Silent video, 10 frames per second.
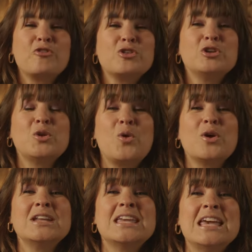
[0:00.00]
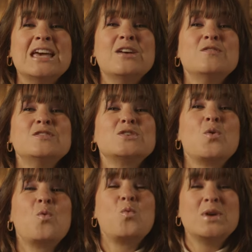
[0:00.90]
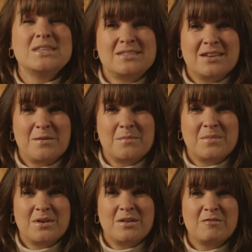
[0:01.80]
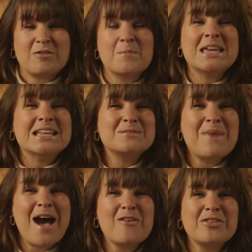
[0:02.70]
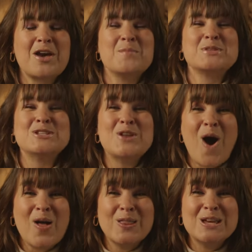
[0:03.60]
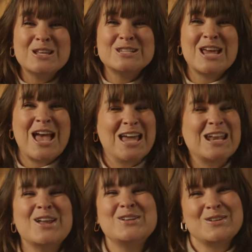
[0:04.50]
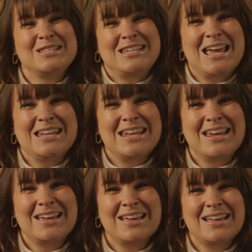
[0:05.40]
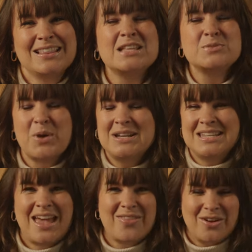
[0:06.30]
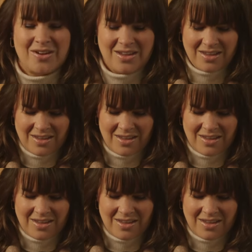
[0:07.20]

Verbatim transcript: "For the Lord gives wisdom. From his mouth comes knowledge and understanding." Let's pray together.